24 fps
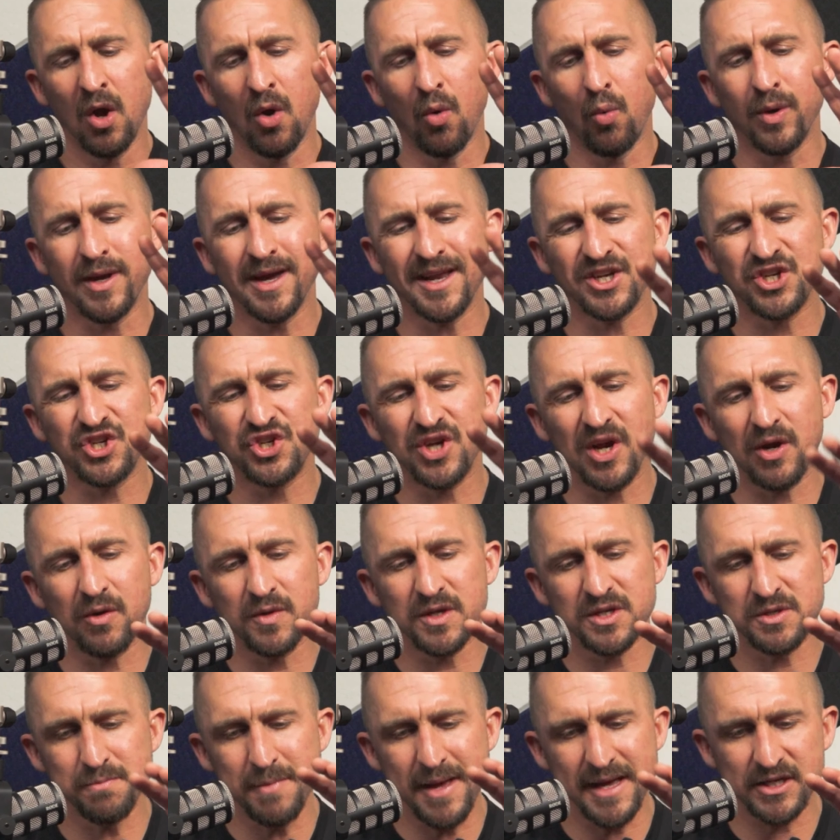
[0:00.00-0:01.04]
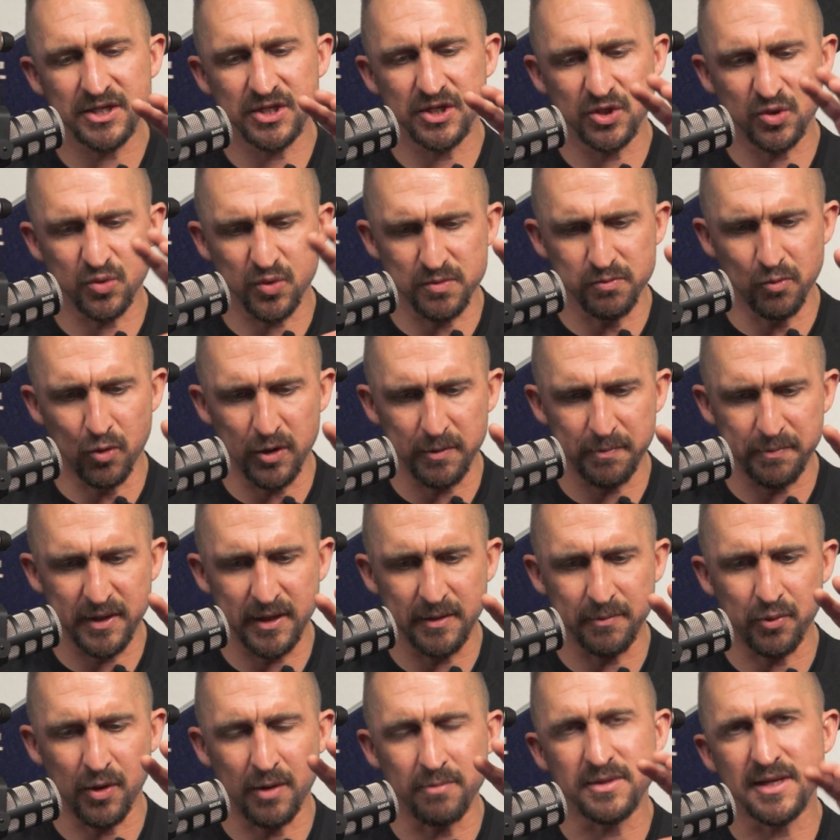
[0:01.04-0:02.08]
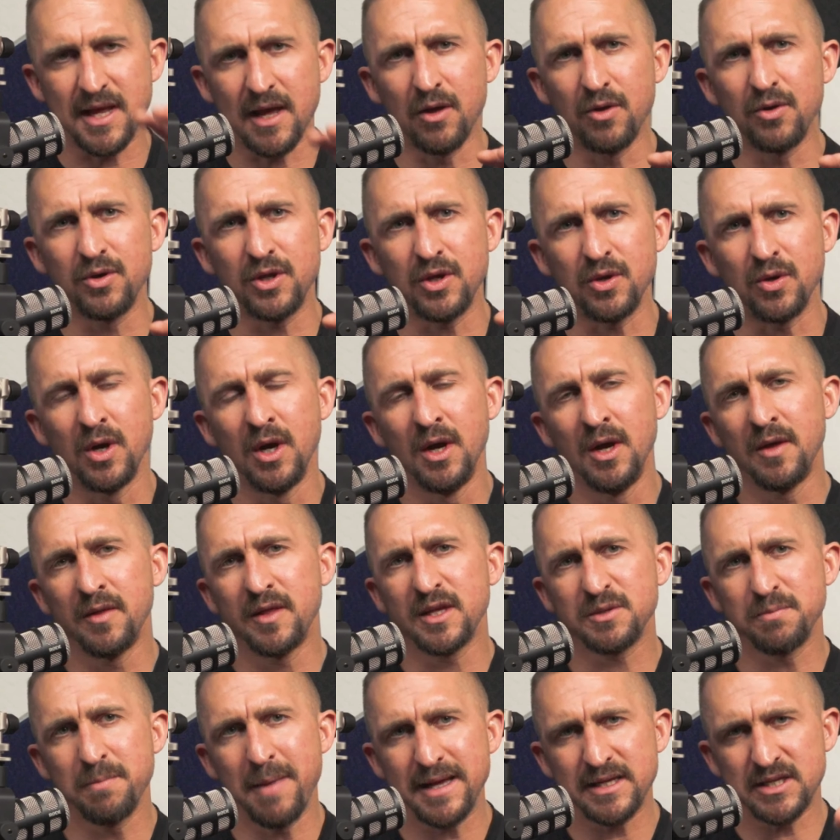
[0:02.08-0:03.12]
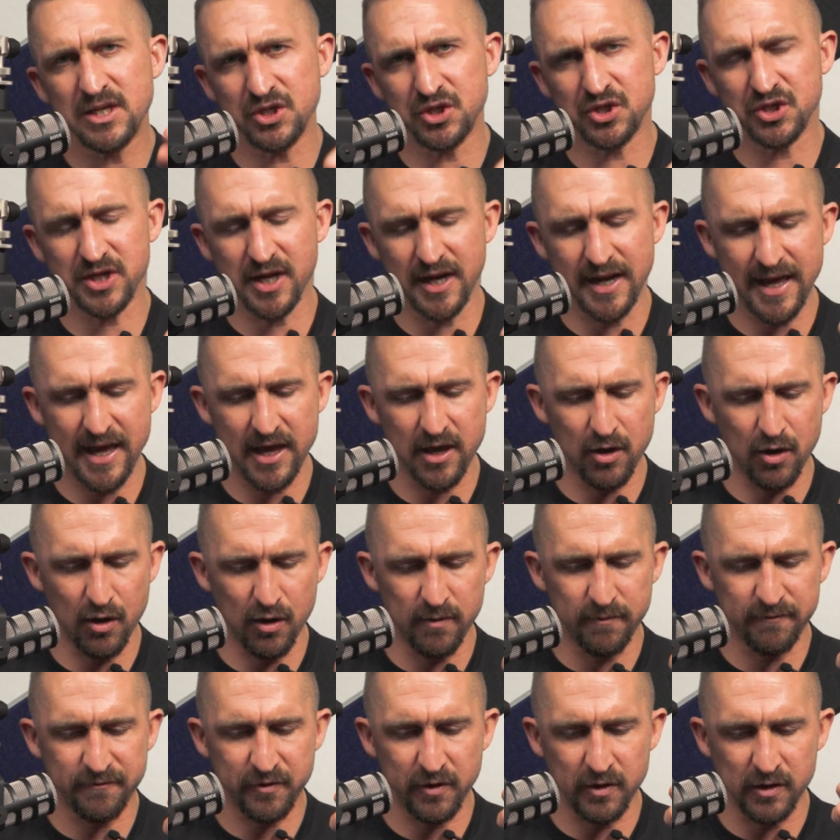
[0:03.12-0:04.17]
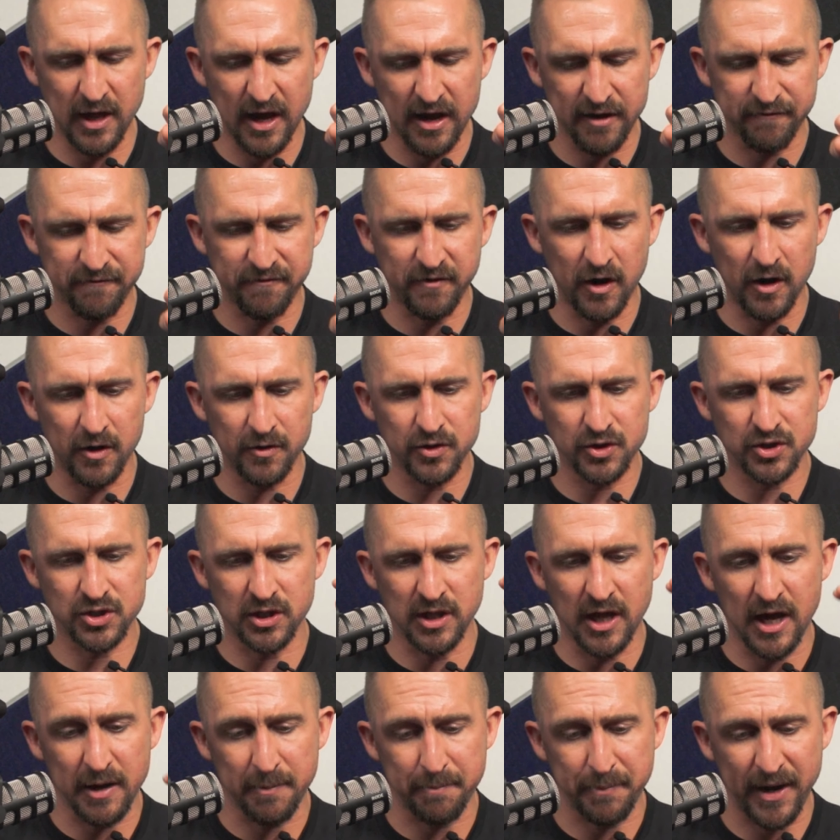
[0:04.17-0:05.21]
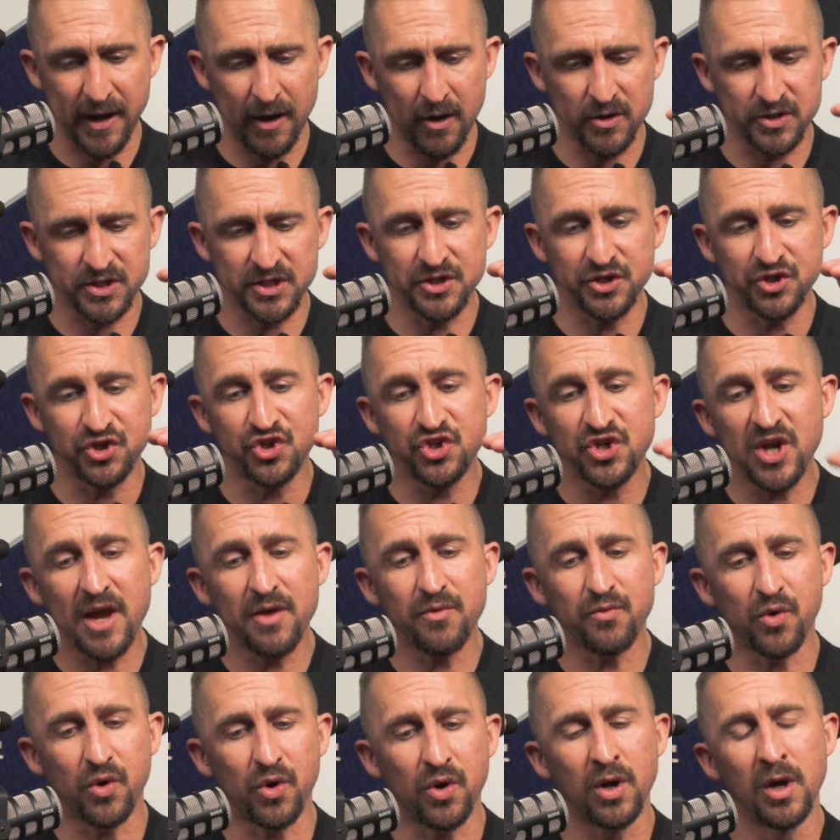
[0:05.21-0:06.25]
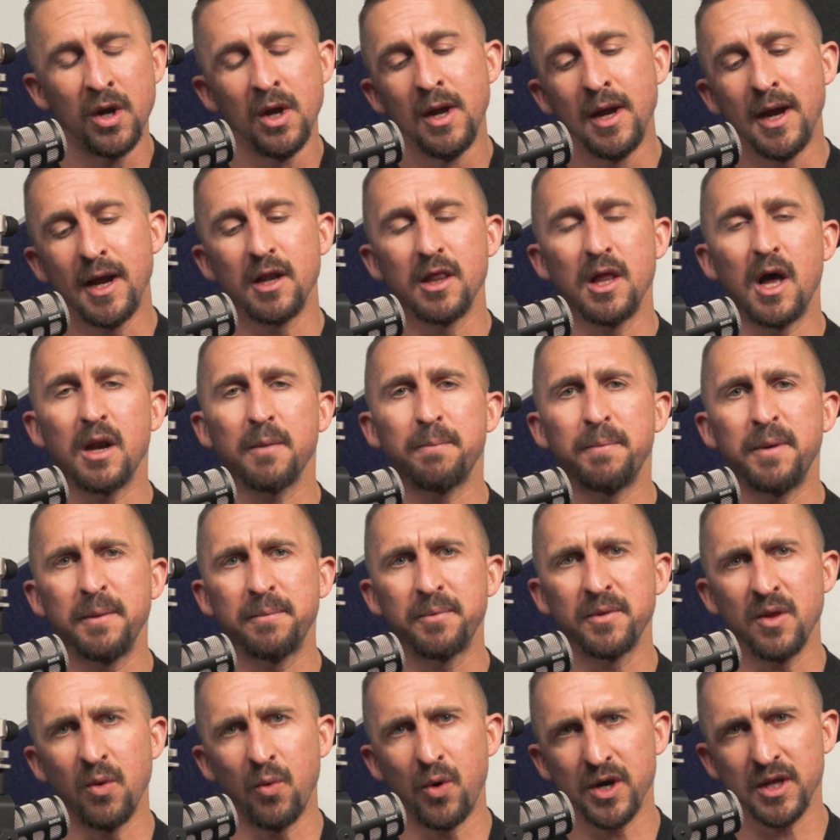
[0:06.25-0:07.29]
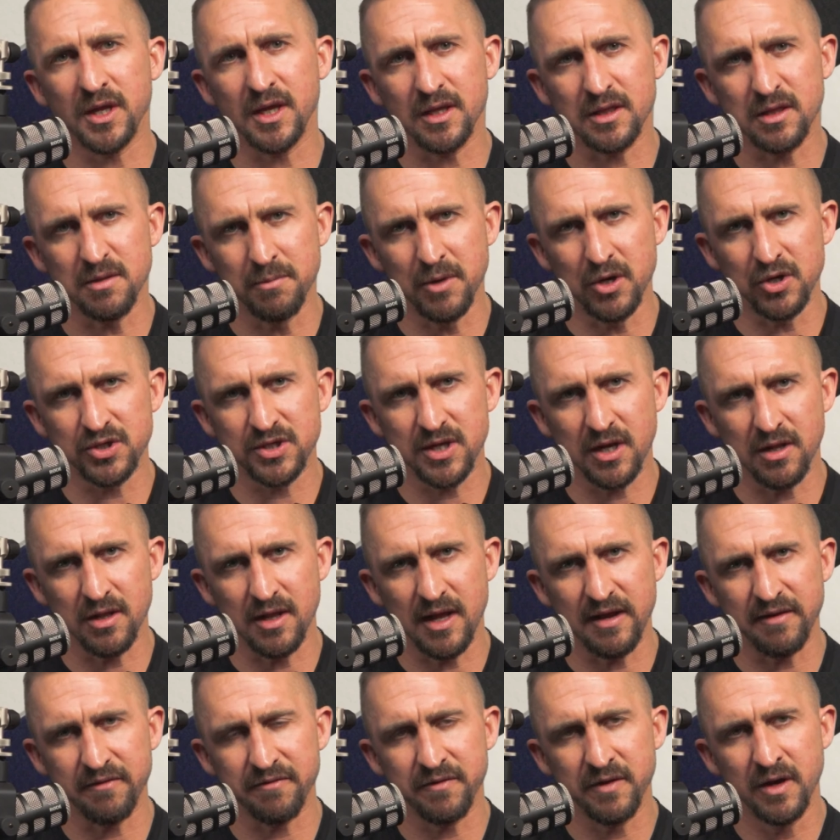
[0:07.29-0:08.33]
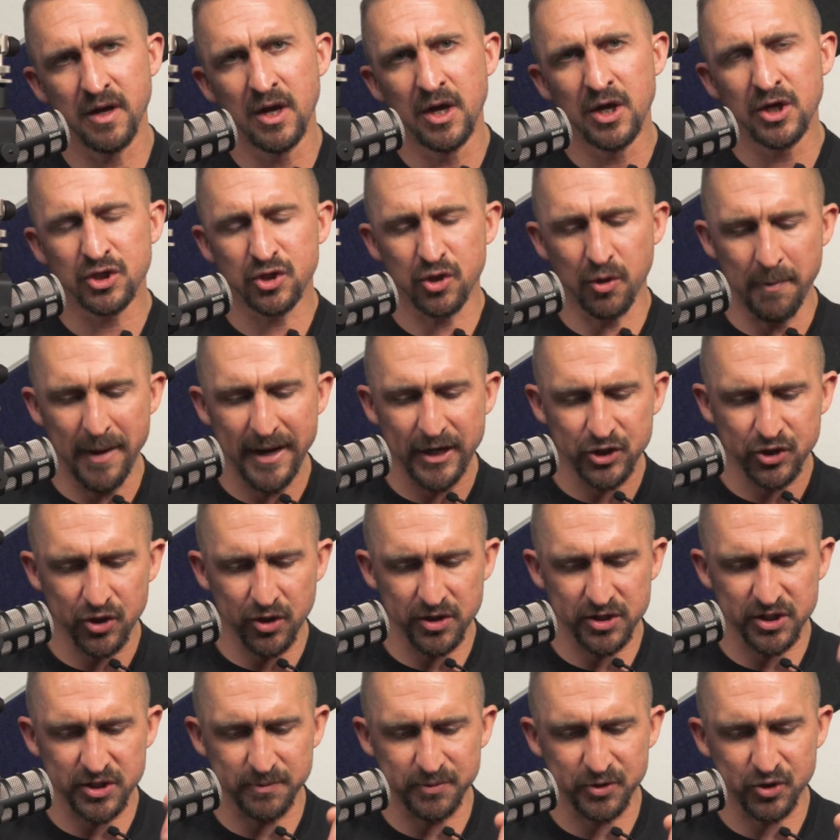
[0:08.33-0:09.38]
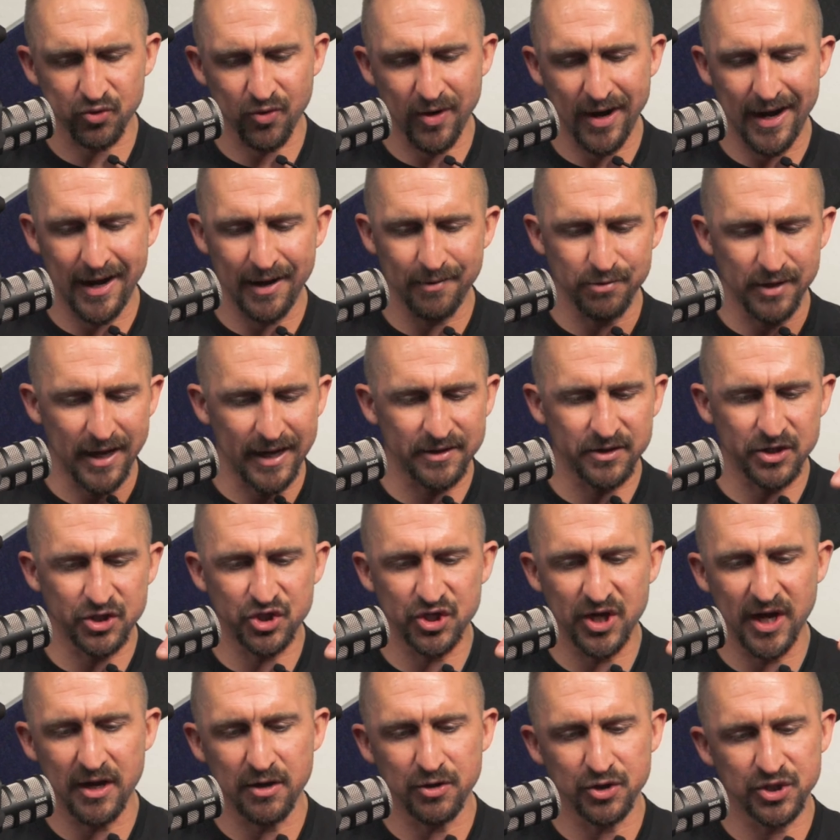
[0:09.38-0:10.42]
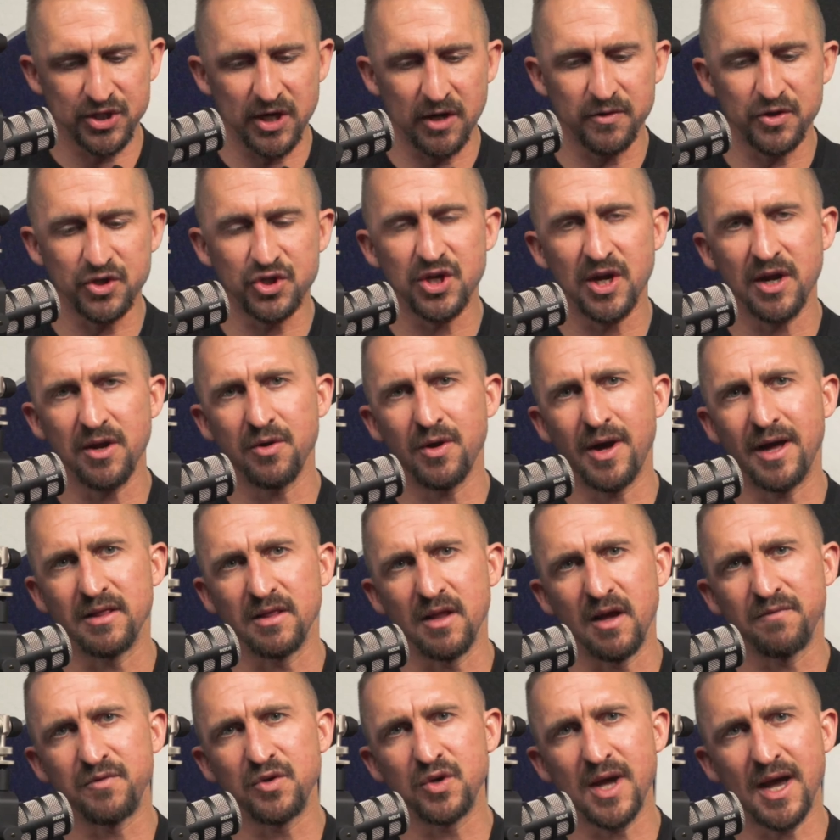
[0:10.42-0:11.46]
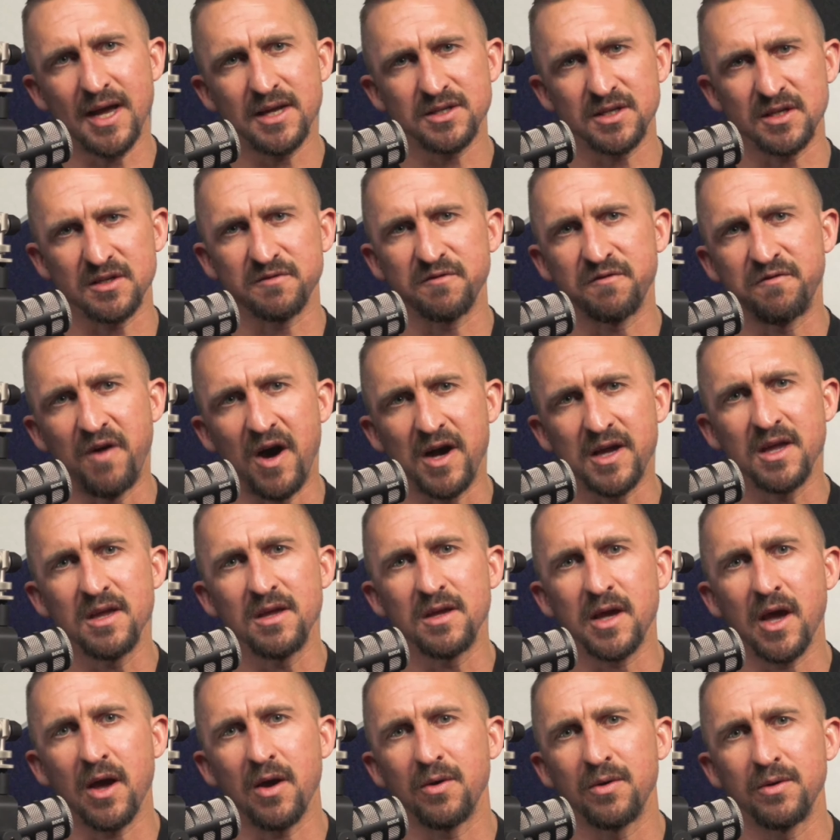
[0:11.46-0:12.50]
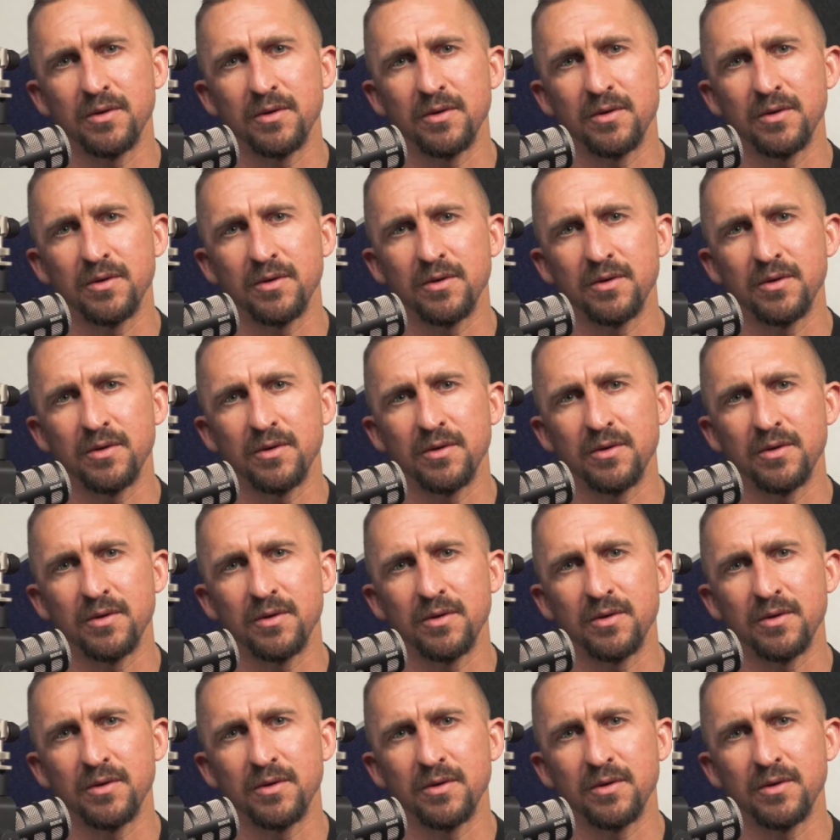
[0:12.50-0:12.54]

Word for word: We got to share this message with more people. I'm telling you, this message is going to hit home for a lot of fathers, a lot of parents in general, and a lot of people that want to get the most out of life. So make sure to subscribe, like the channel, share the channel. I love you guys. Let's fucking go.